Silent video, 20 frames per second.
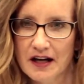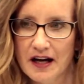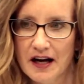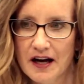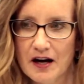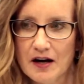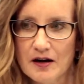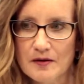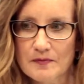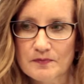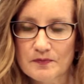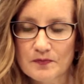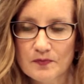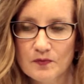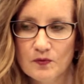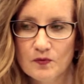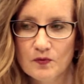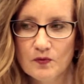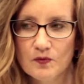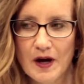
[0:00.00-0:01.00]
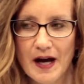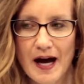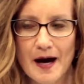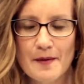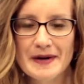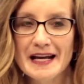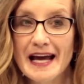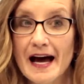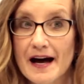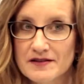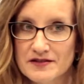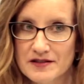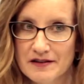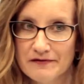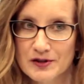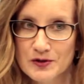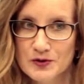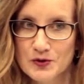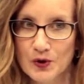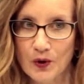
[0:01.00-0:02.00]
Um, how many houses
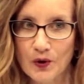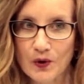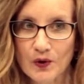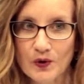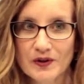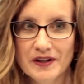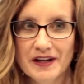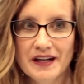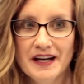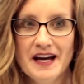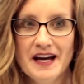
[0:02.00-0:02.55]
have you sold?